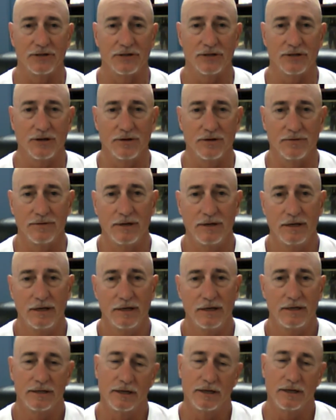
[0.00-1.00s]
So
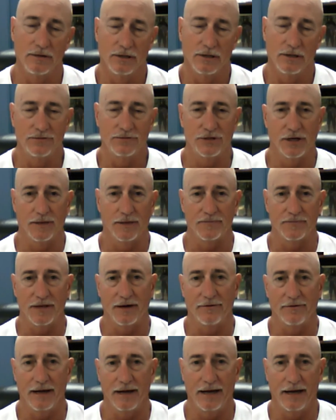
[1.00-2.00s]
Luke jumped
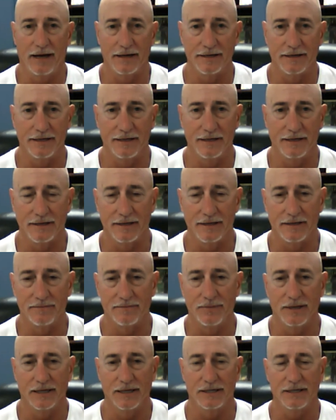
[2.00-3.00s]
that route and
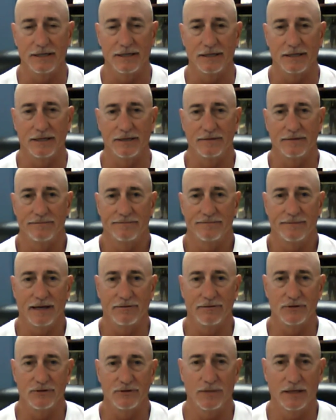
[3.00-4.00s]
picked it, and that
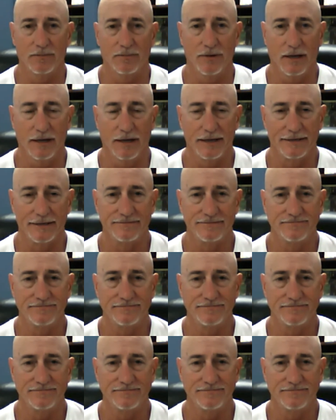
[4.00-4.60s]
was a big play.